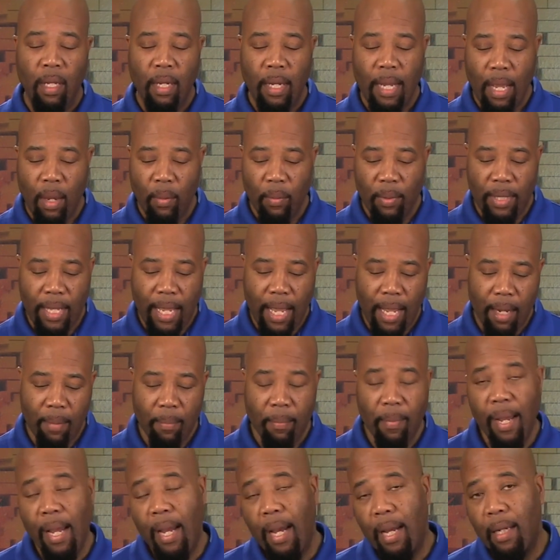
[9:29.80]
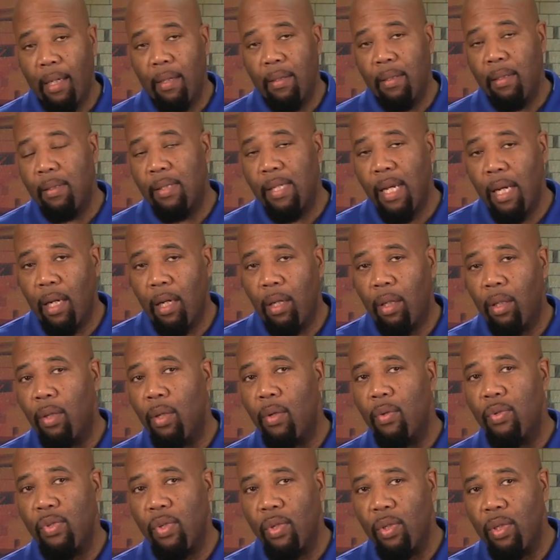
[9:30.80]
Now, with that in mind, taking a
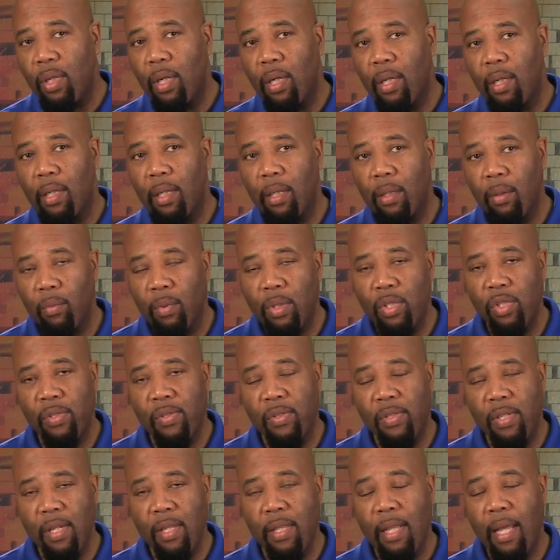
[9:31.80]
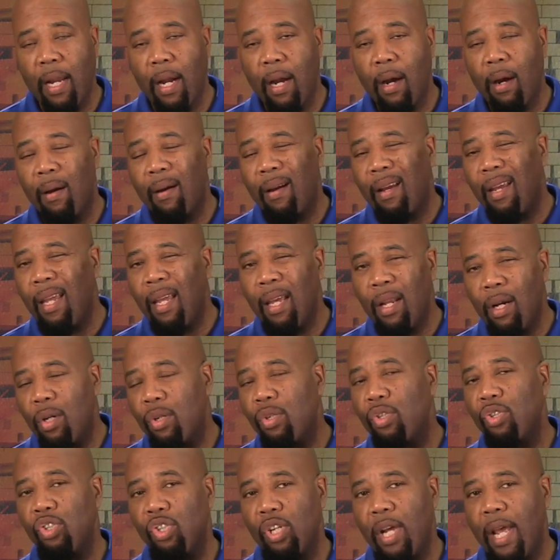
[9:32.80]
closer look, we see that our
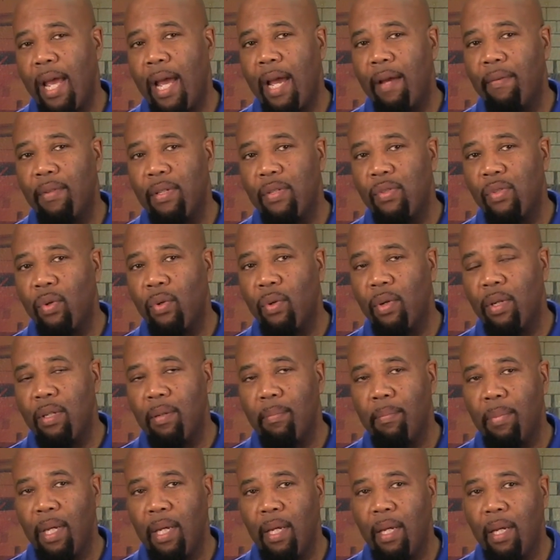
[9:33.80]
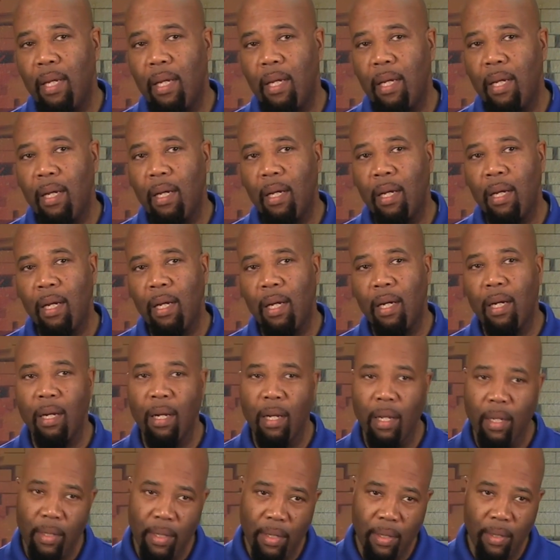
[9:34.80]
inner shaft is going to be
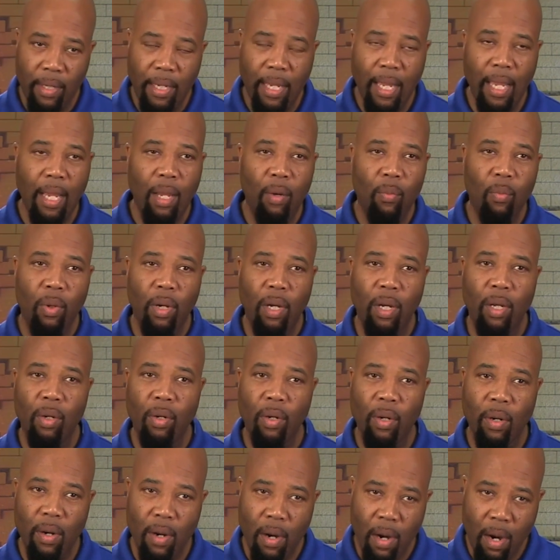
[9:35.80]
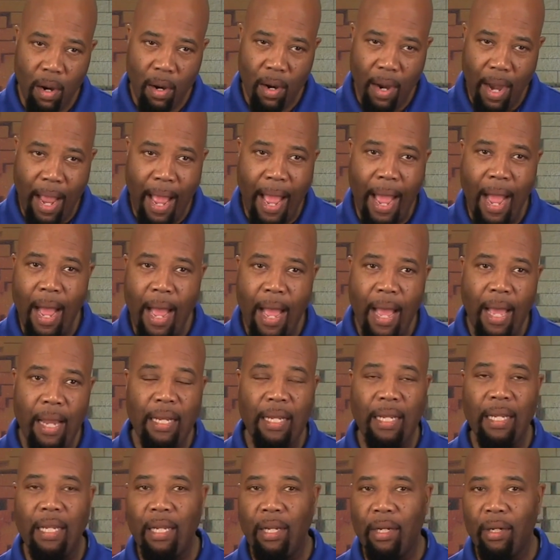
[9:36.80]
called our K1, or our
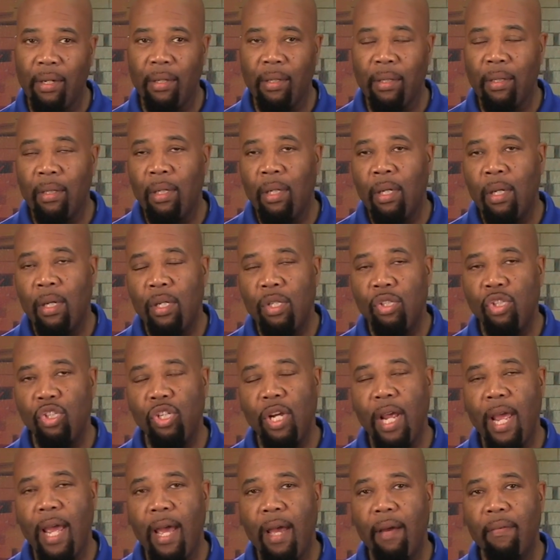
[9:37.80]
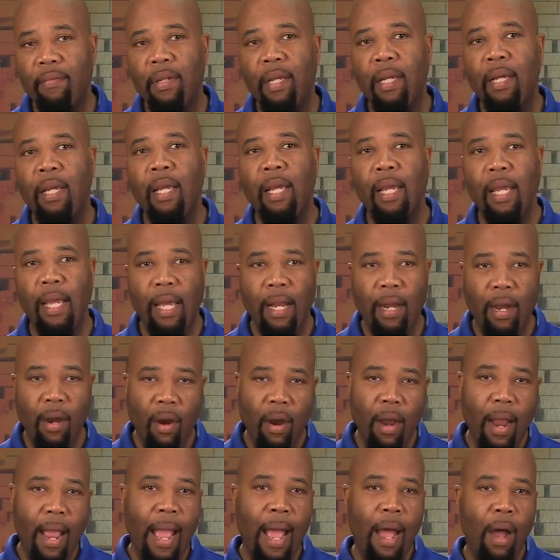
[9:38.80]
odd gear shaft, and
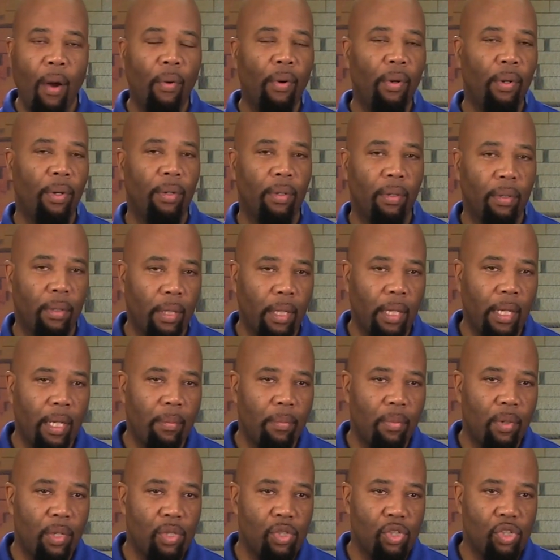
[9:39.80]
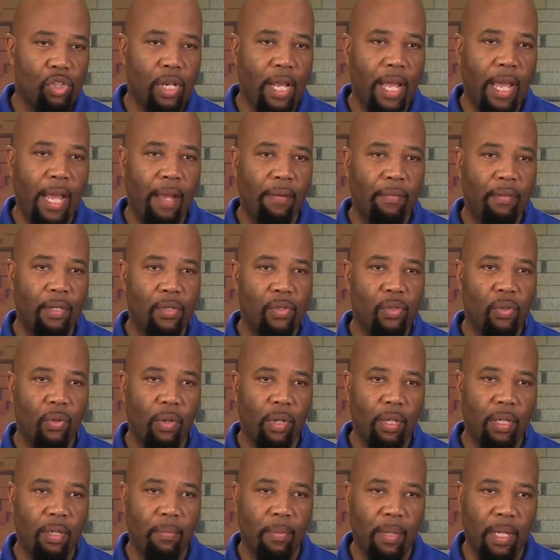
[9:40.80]
our outer input shaft is
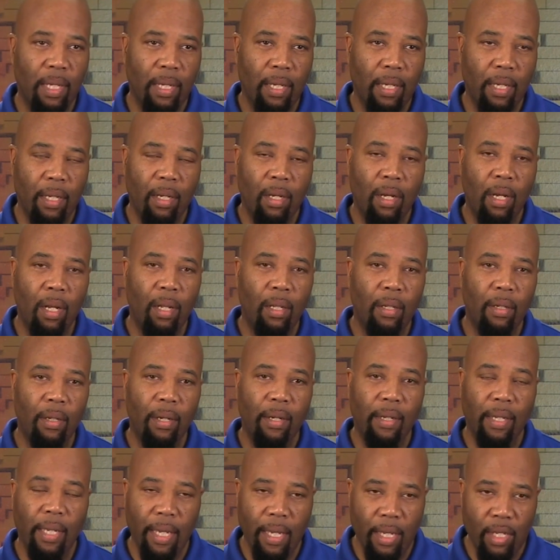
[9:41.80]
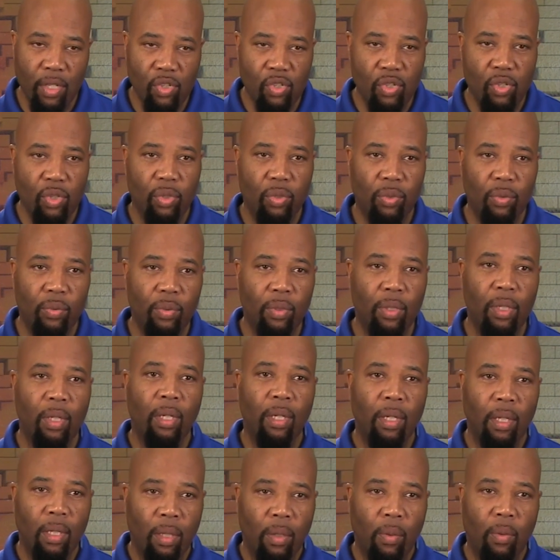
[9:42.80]
going to be called our K2,
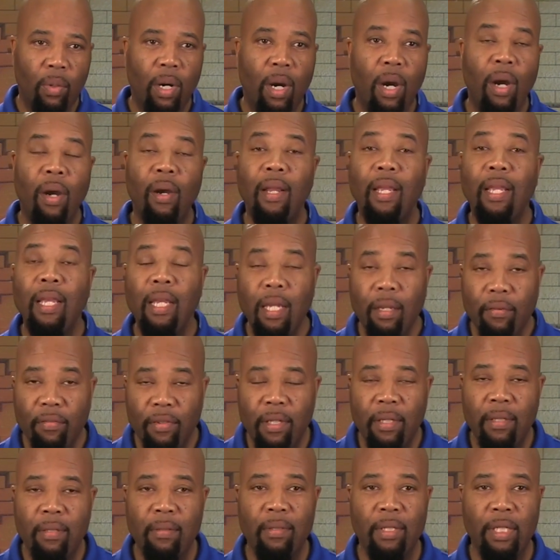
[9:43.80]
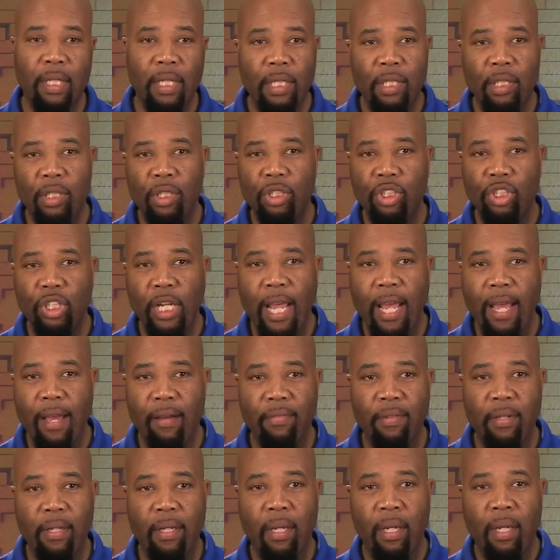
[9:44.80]
or our even gear
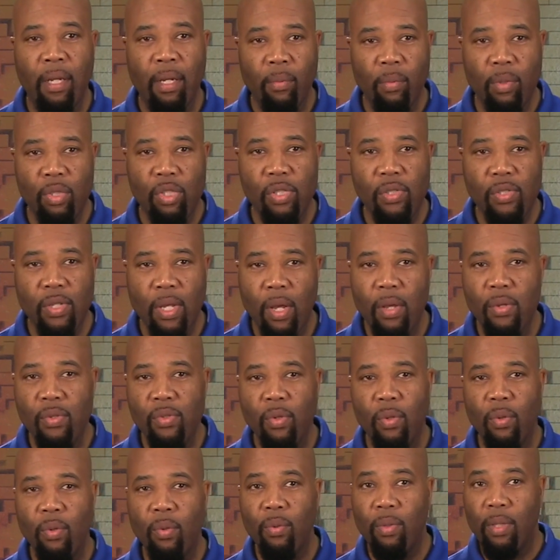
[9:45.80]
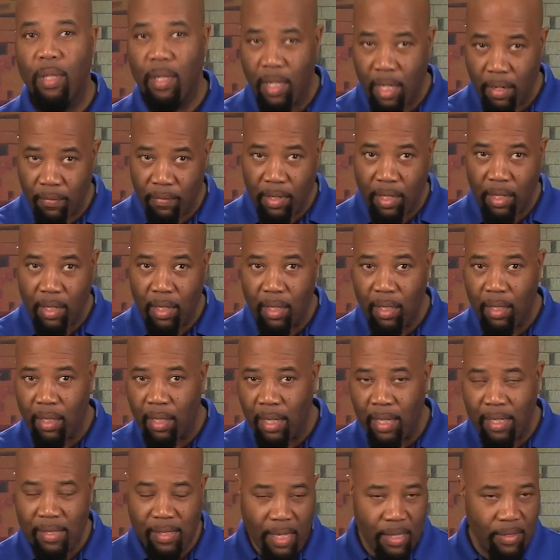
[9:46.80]
shaft, which is also the even,
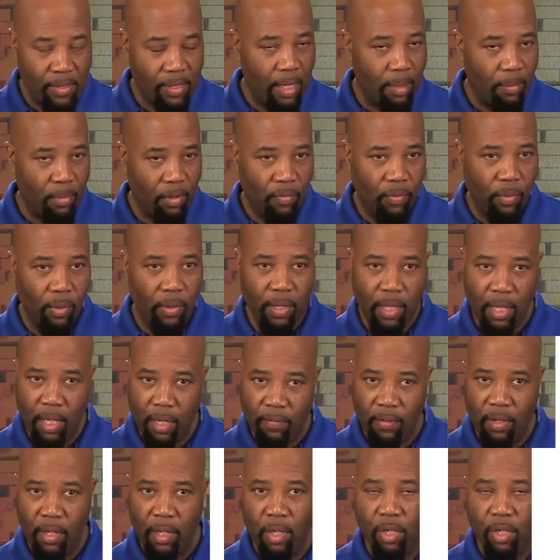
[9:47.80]
as I stated before, the even